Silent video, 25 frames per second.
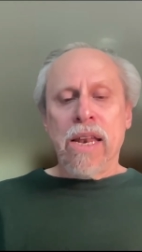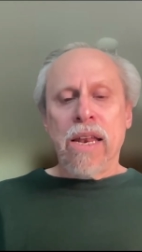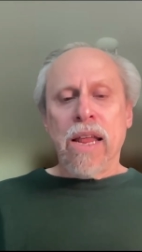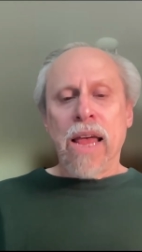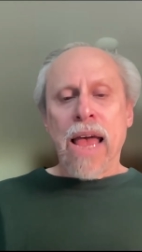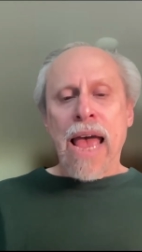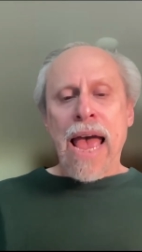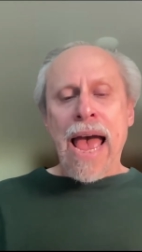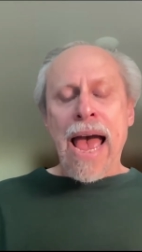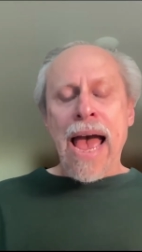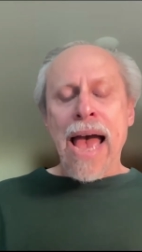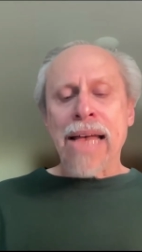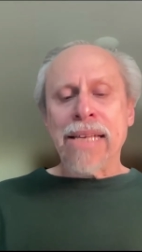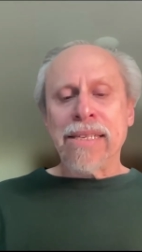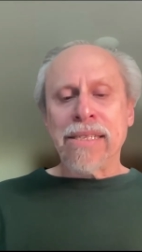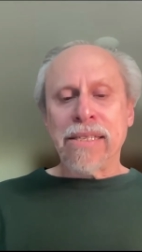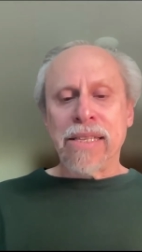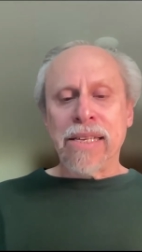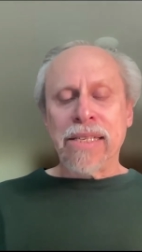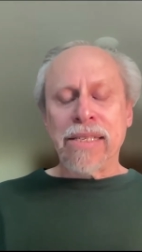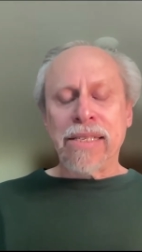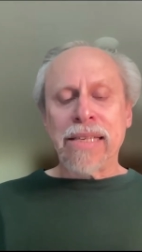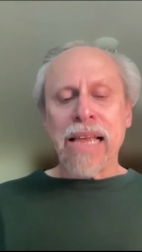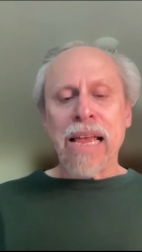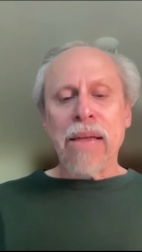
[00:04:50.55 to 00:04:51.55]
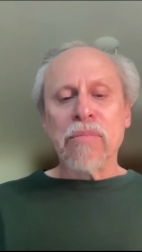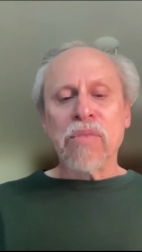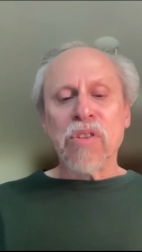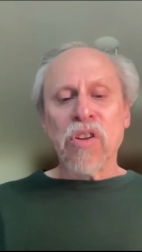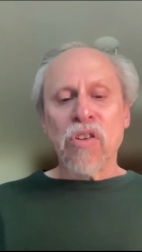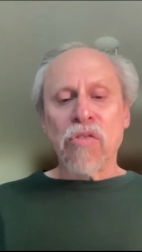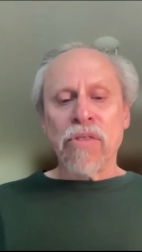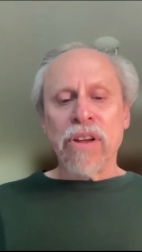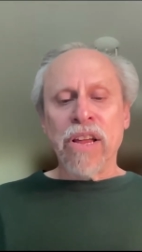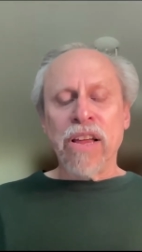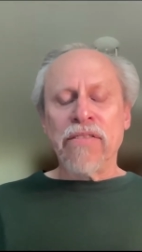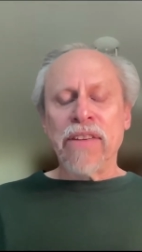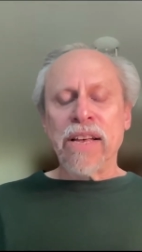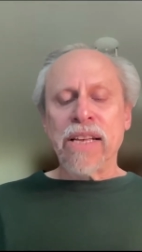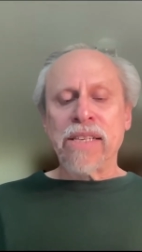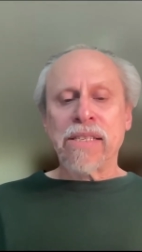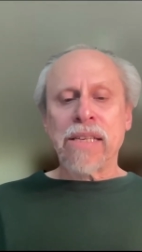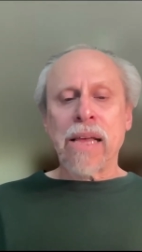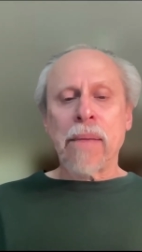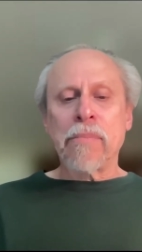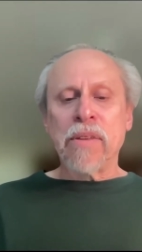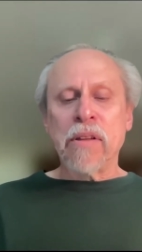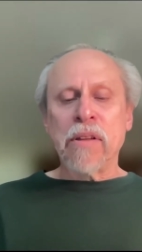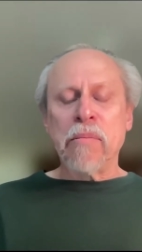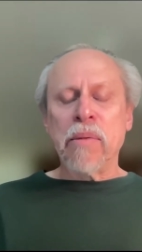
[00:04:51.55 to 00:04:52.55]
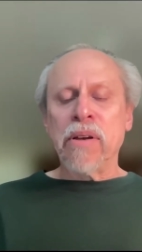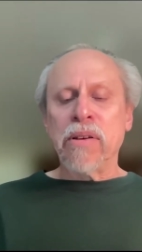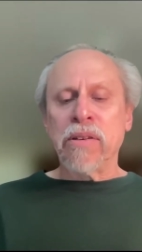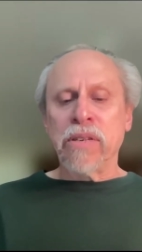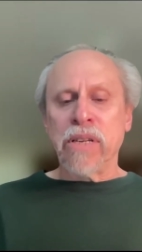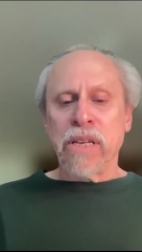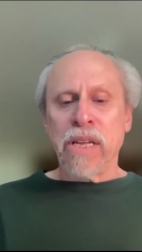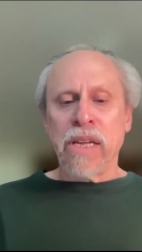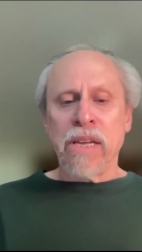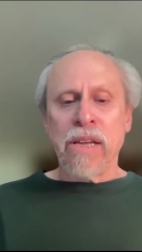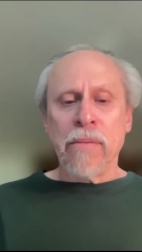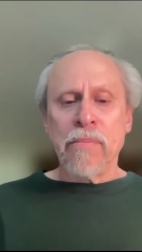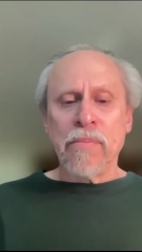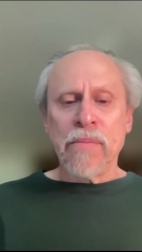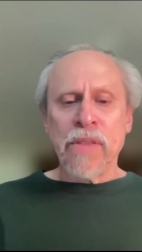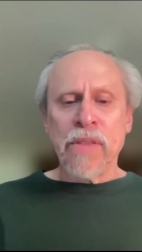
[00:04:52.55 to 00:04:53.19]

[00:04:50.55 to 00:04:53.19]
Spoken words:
has the same degree of acceptability.